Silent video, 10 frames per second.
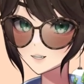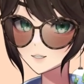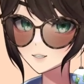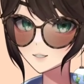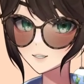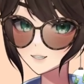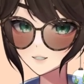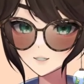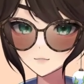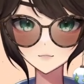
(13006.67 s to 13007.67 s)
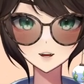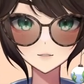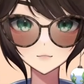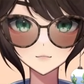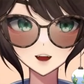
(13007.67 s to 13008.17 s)
So this is why it's
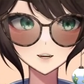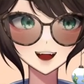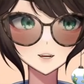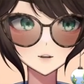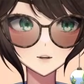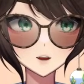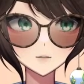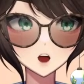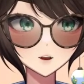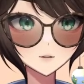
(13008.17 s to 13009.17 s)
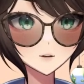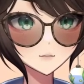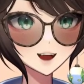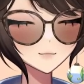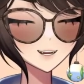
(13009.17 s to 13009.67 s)
really hard to get payouts on YouTube. I
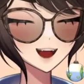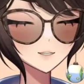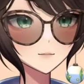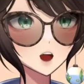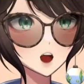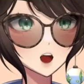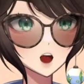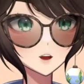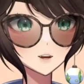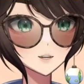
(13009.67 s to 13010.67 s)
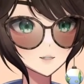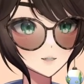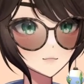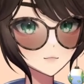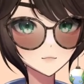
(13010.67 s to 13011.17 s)
think I got super lucky
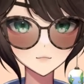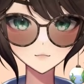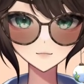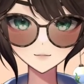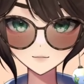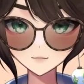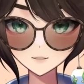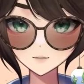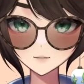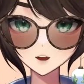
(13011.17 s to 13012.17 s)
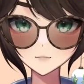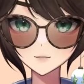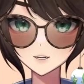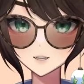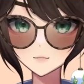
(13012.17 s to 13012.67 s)
the one time
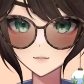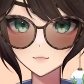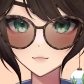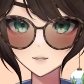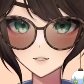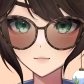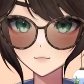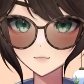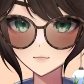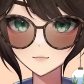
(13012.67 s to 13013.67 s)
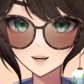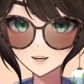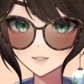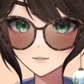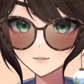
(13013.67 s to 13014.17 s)
that I've gotten a payout